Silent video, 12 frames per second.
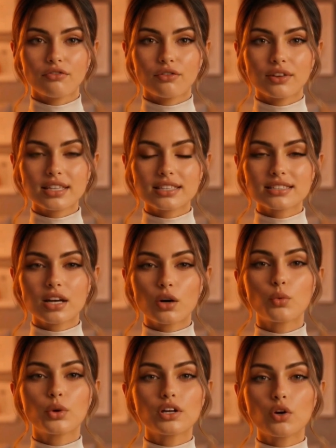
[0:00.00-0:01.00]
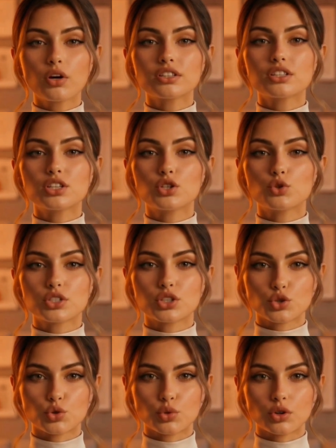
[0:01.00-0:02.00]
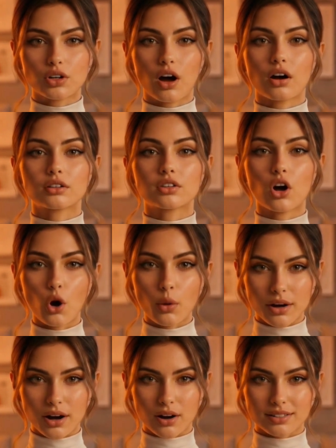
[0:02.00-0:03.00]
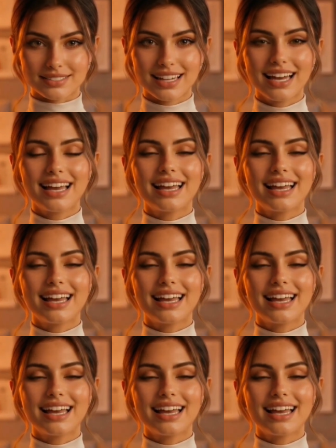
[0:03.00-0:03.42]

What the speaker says: For this, we're going to use a tool called OpenArt.